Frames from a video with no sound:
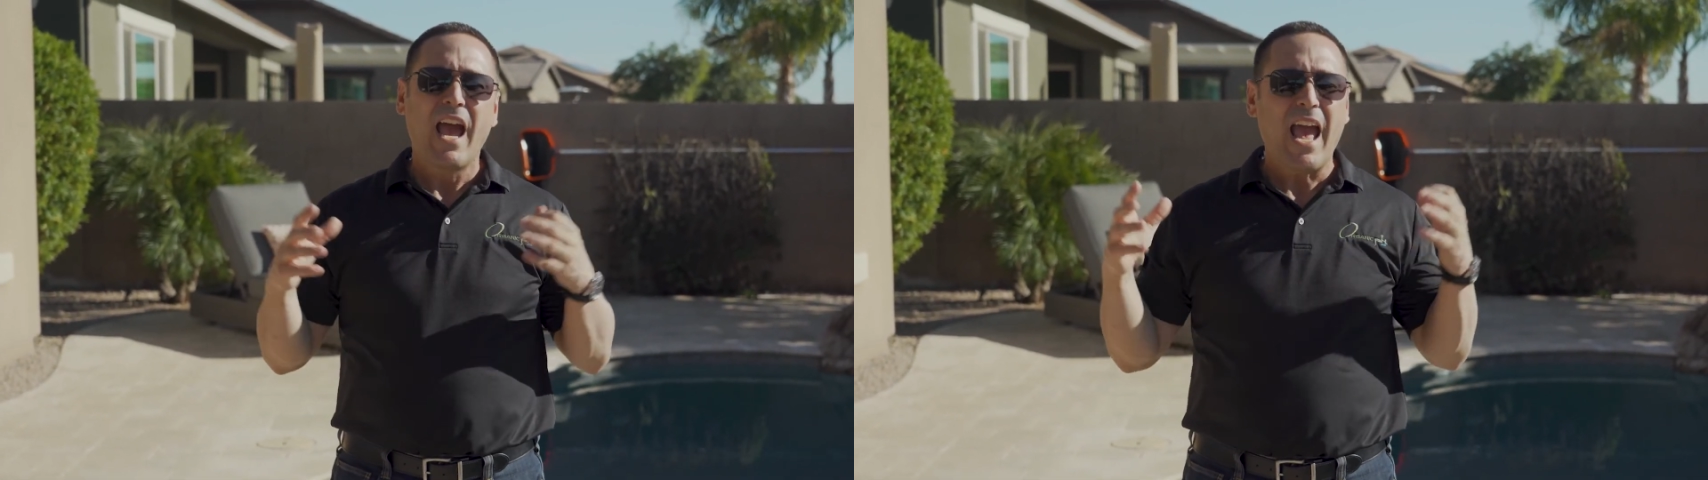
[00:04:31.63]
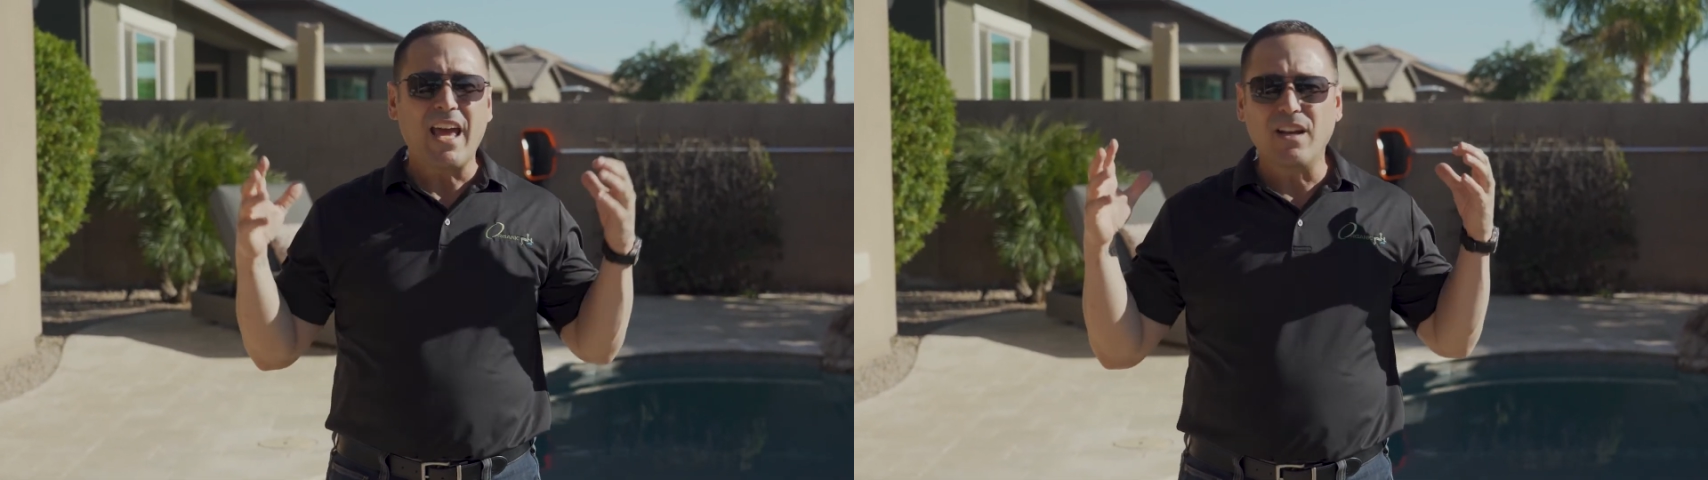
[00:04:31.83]

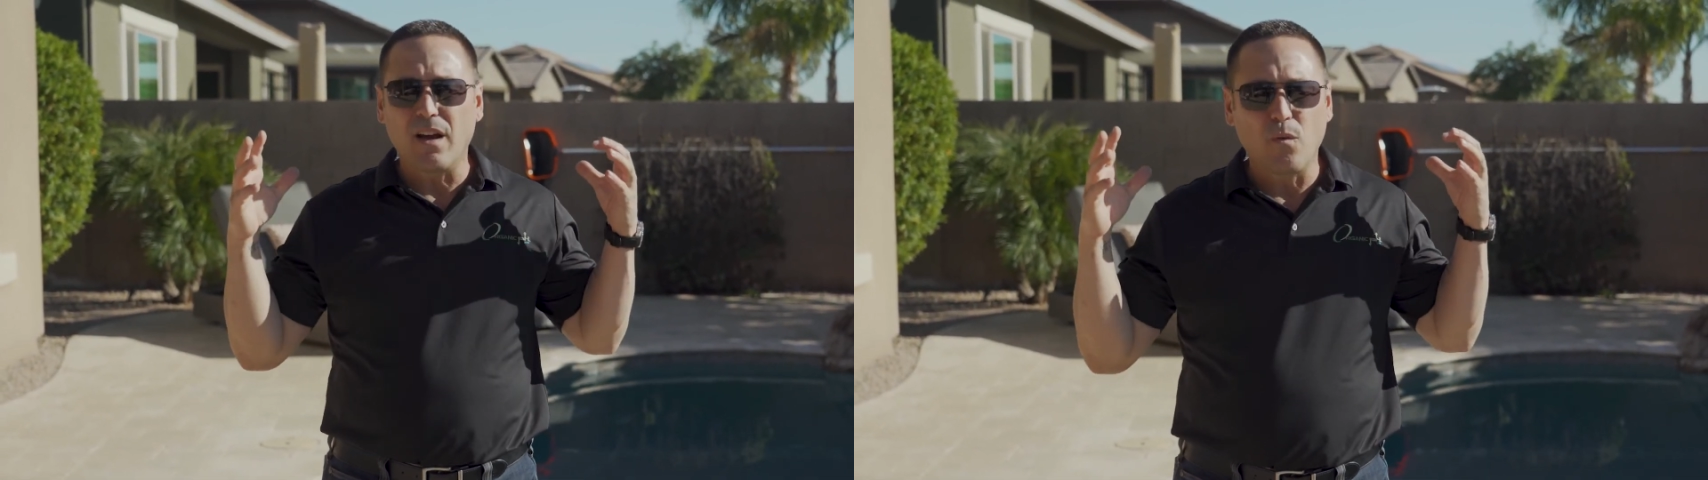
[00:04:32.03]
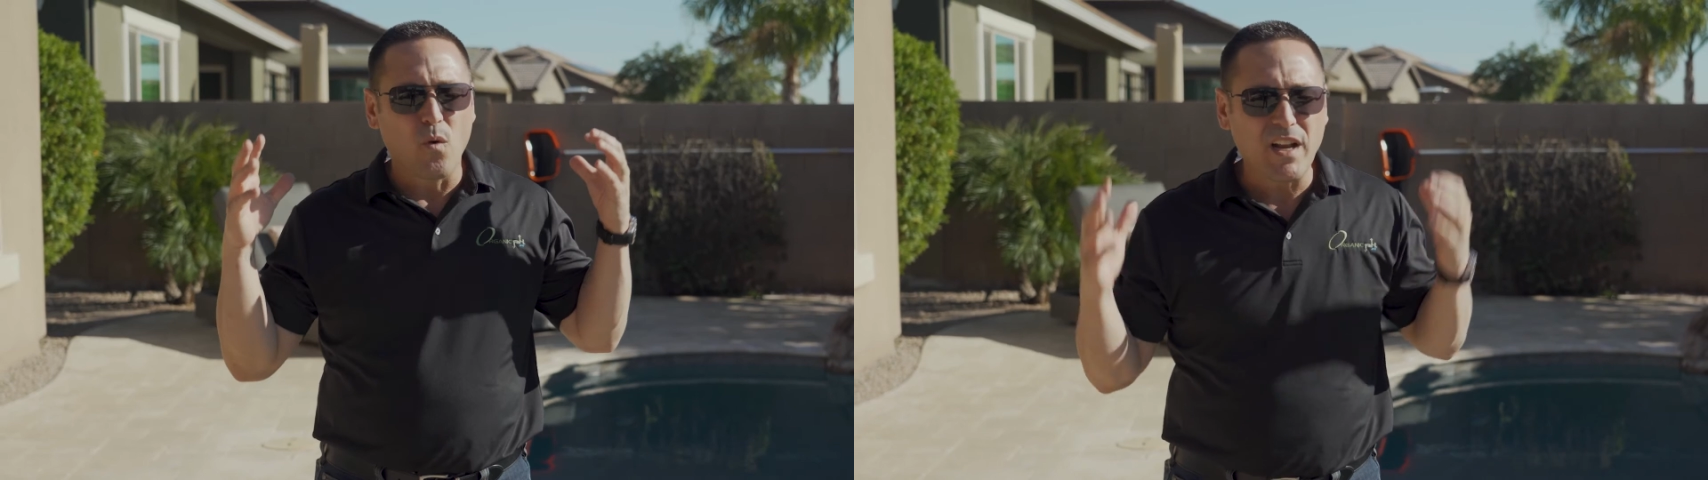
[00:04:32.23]
And
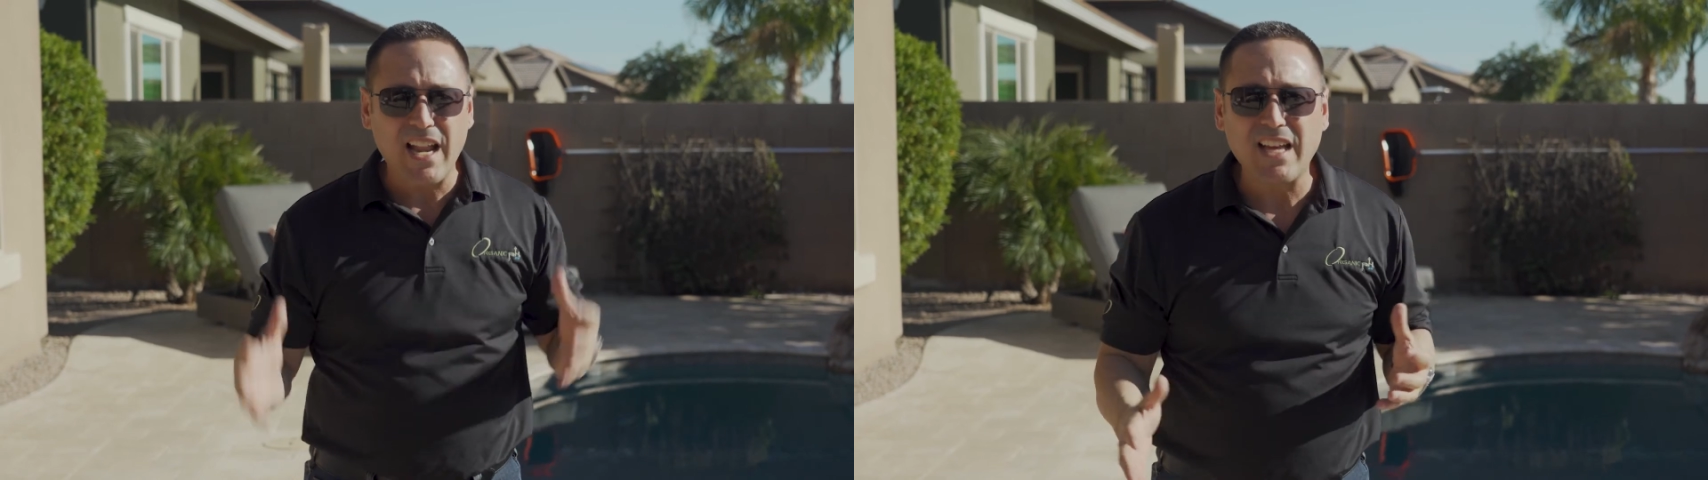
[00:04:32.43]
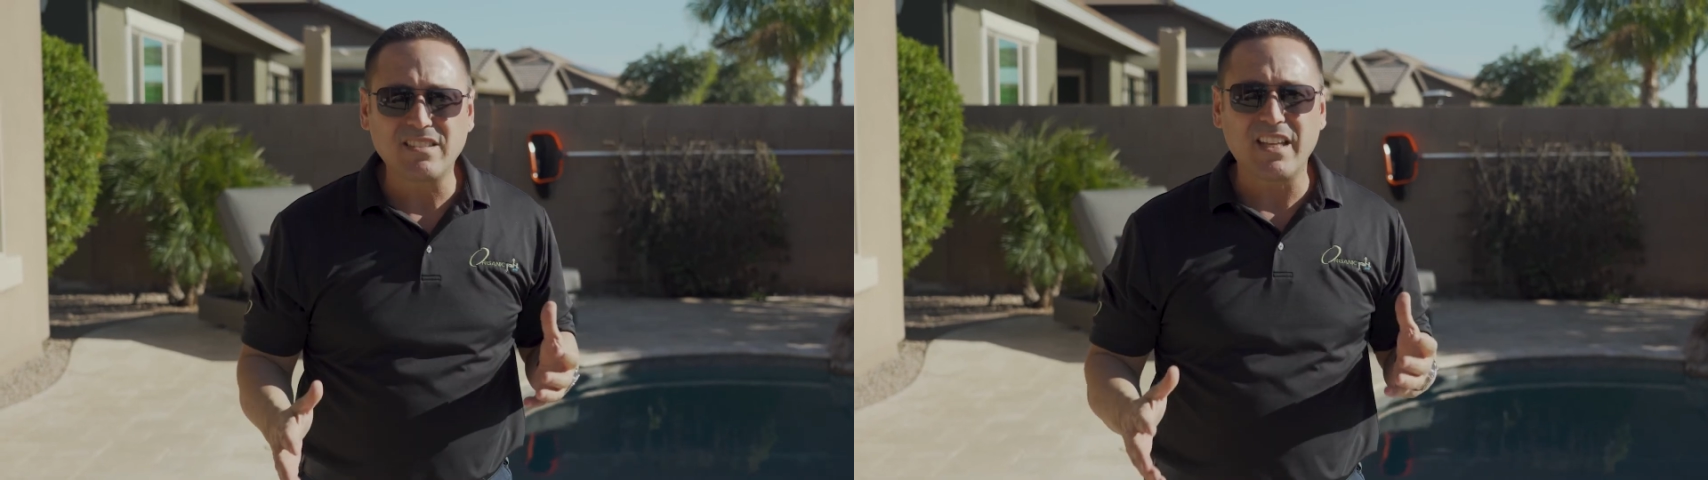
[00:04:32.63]
one
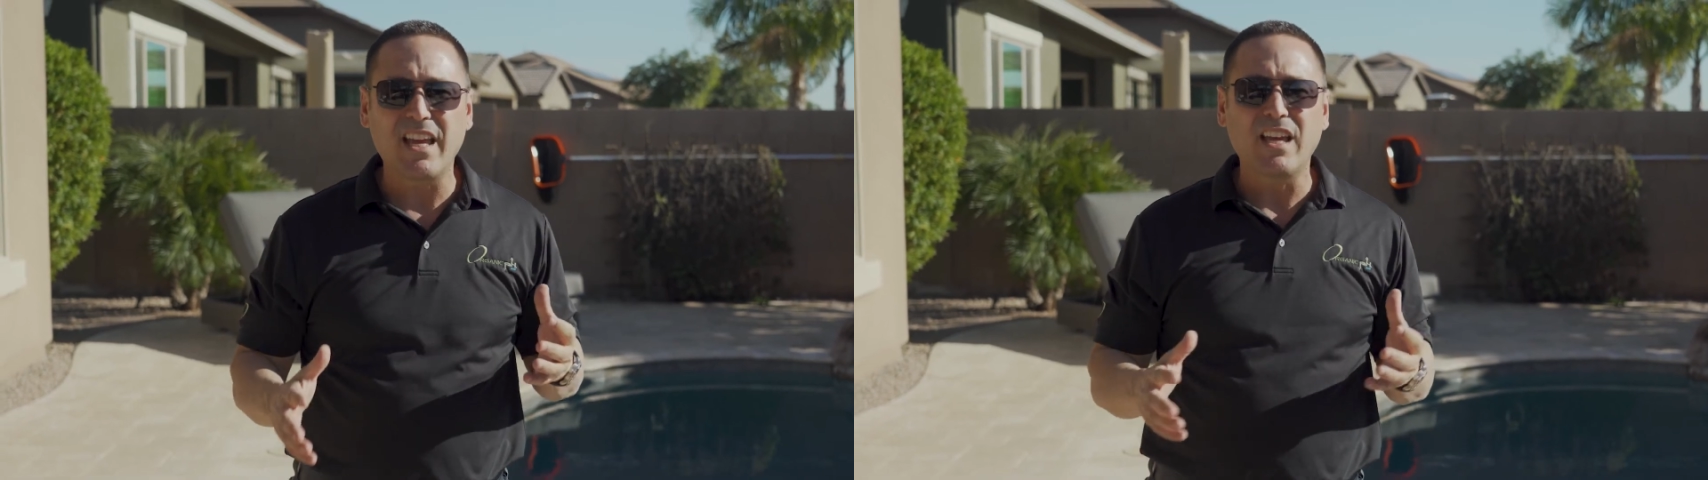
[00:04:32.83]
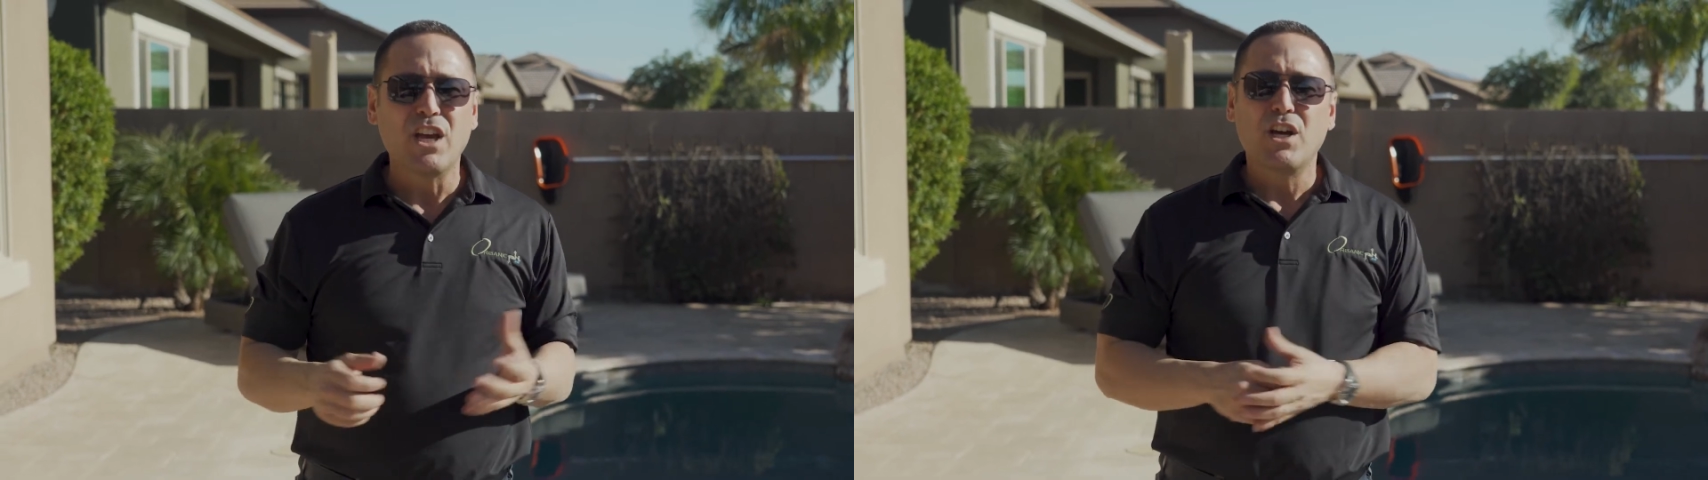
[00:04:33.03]
last thing,